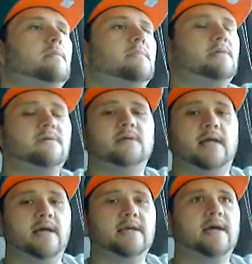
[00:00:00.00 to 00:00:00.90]
But there are a
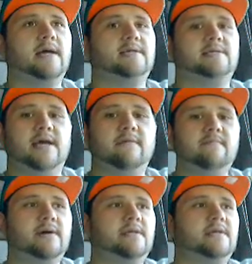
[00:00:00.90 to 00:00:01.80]
lot of guys that have
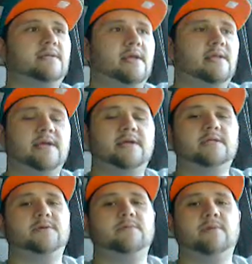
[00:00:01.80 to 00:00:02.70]
money and think they can
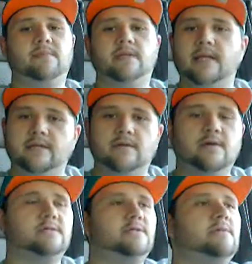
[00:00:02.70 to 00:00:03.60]
treat women like
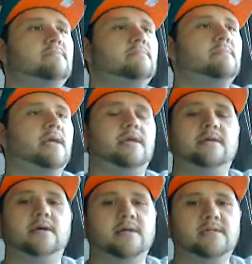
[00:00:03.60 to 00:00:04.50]
dog shit. They
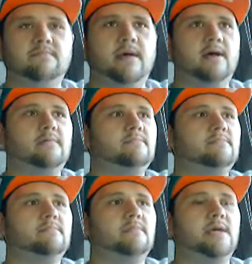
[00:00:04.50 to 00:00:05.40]
can cuss them out,
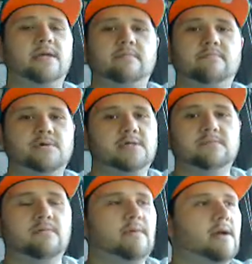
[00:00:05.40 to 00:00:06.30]
hit them, push
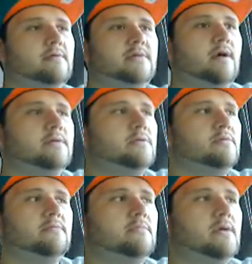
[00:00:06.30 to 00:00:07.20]
them around, talk to them,